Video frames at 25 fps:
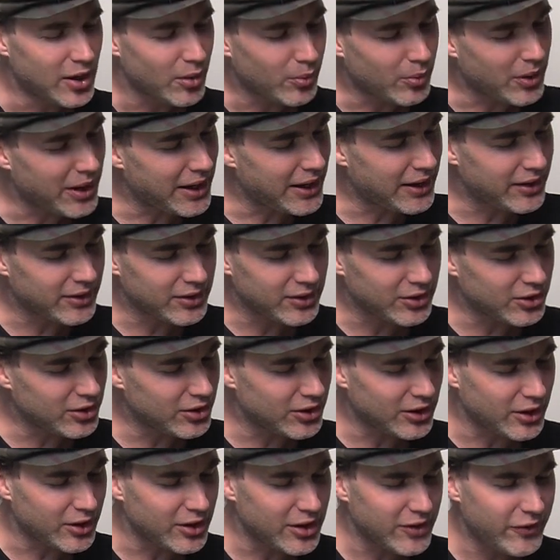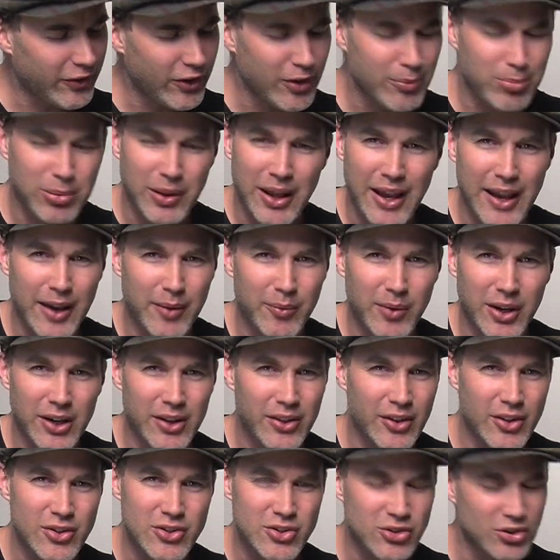where, you know, if you're playing one
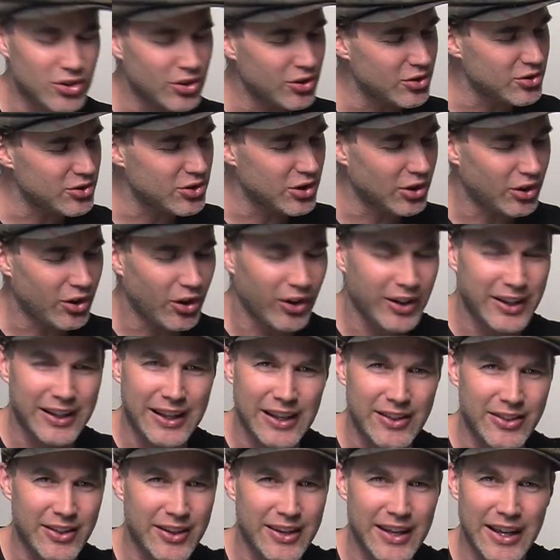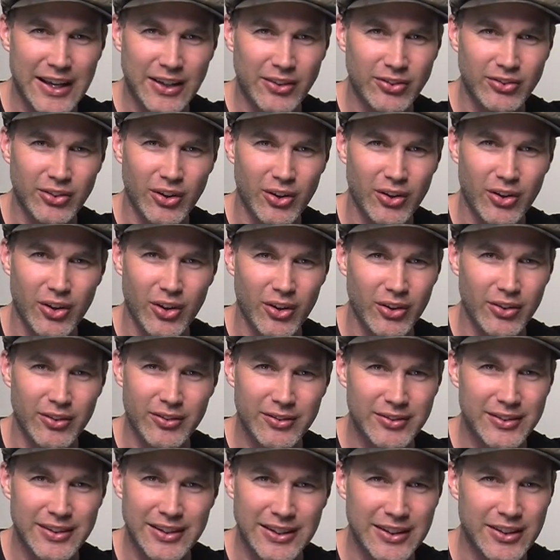of those tunes, you've got to get the neck sock
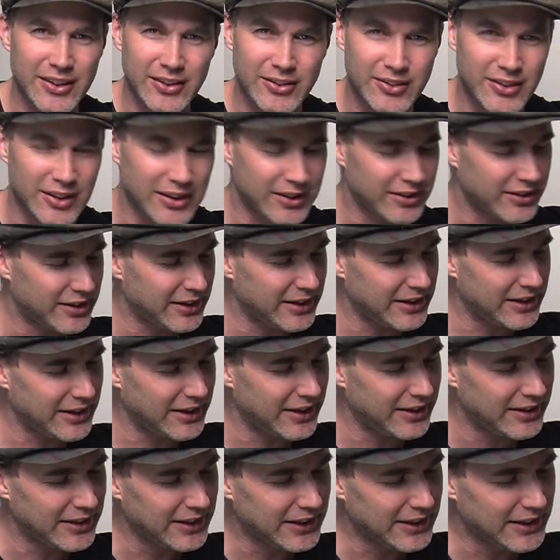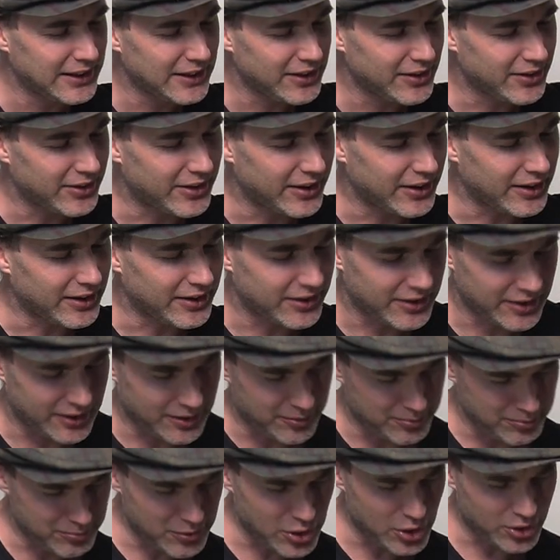on, you know,
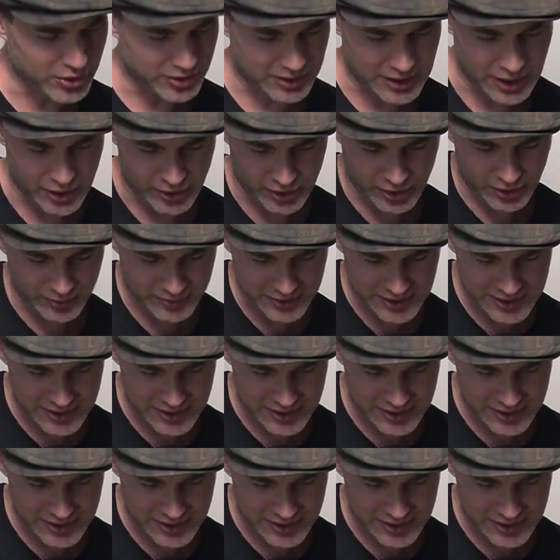the mute going on.